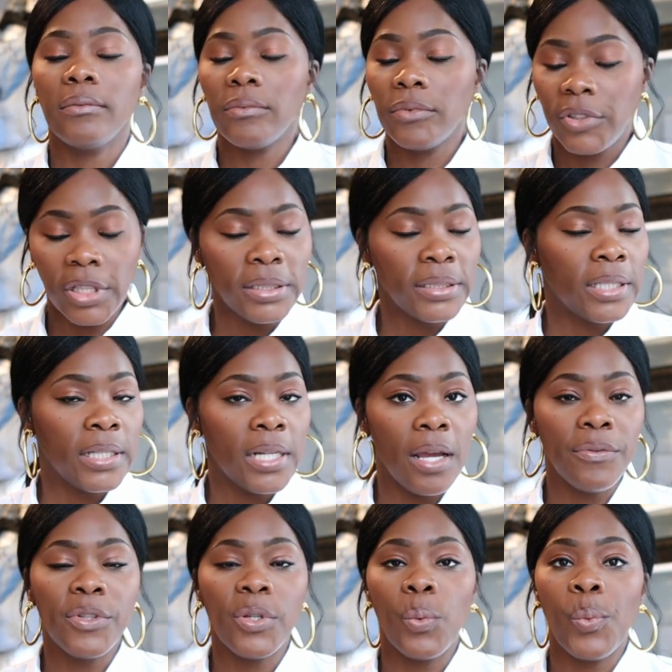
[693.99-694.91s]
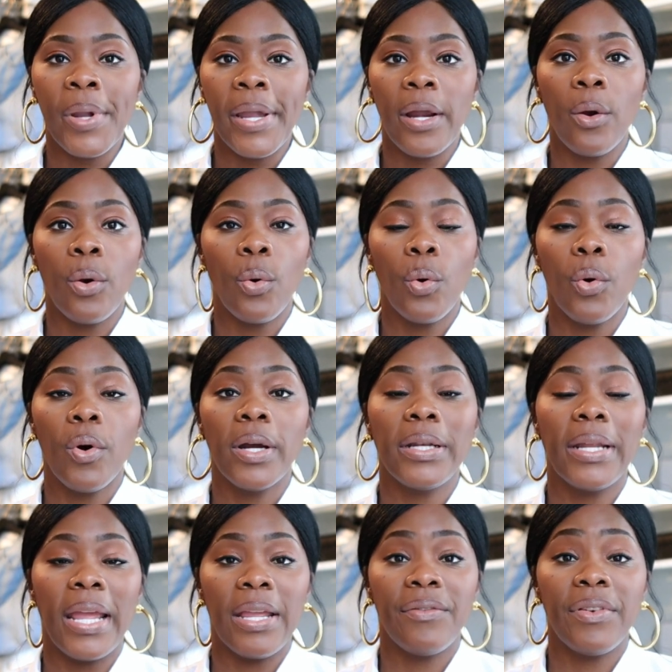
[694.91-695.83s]
Just enough to wear
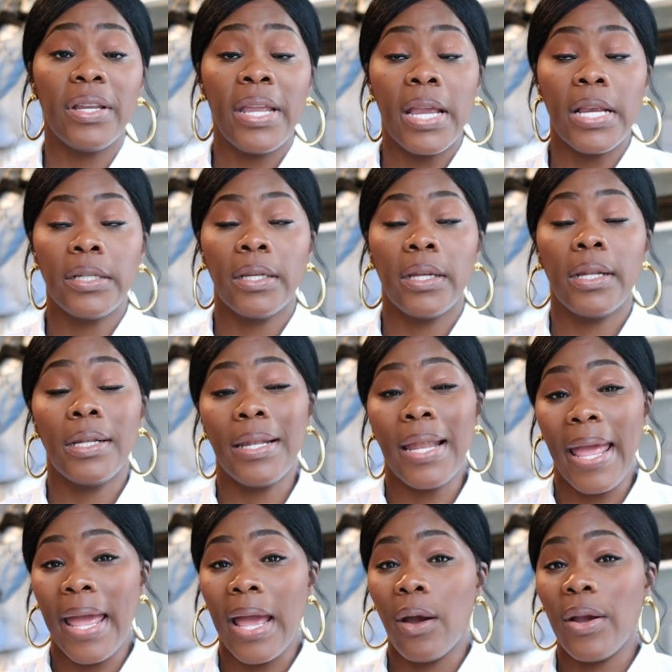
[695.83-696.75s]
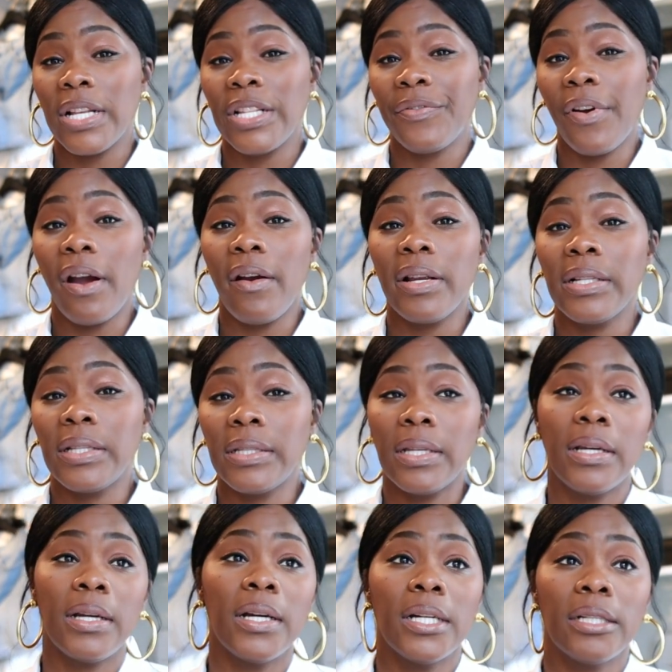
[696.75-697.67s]
on a vacation. Now, as far as
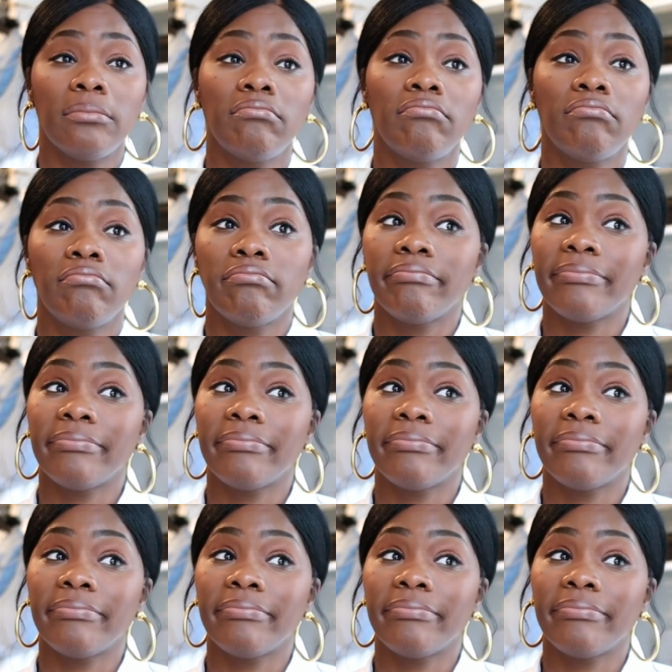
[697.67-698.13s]
the